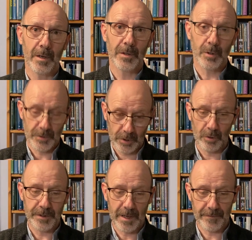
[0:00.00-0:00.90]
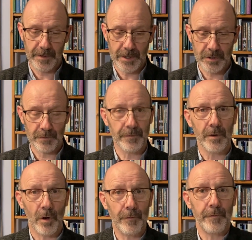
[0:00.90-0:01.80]
So it's a good definition of,
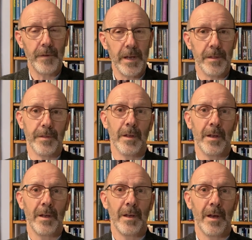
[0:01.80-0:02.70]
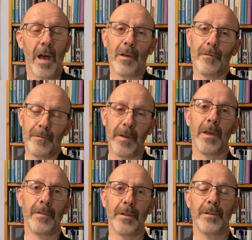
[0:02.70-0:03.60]
of faith. I have
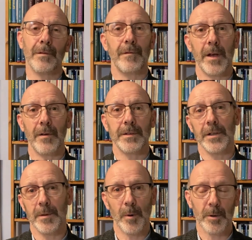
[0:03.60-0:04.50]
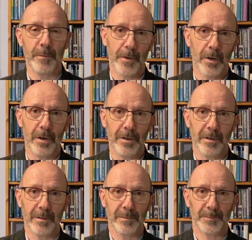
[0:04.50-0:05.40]
faith in the fairies at the bottom of the garden.